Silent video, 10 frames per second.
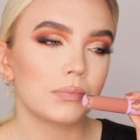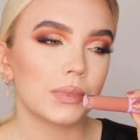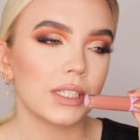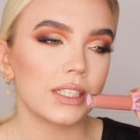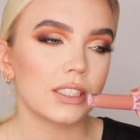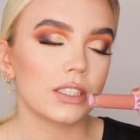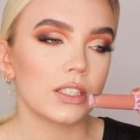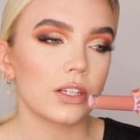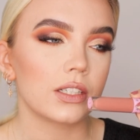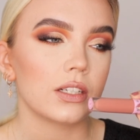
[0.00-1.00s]
peach and
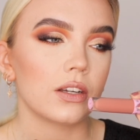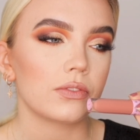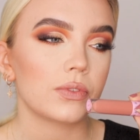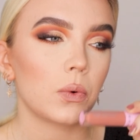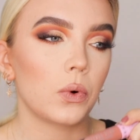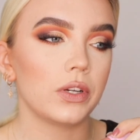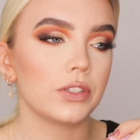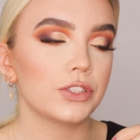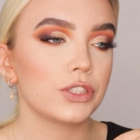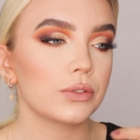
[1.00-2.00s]
not enough
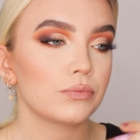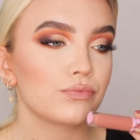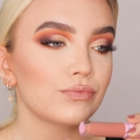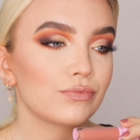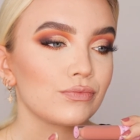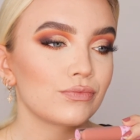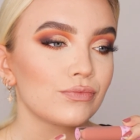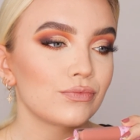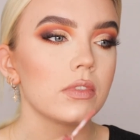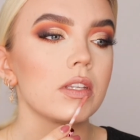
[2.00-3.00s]
orange.
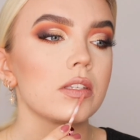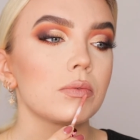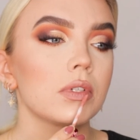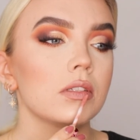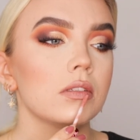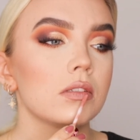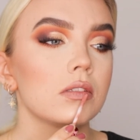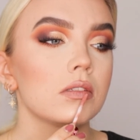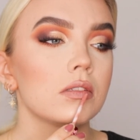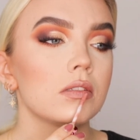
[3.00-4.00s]
This one?
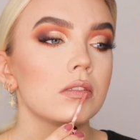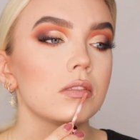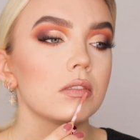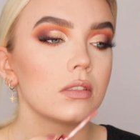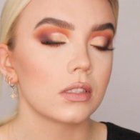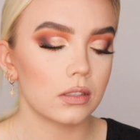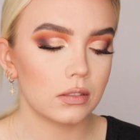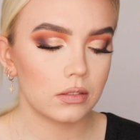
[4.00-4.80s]
No.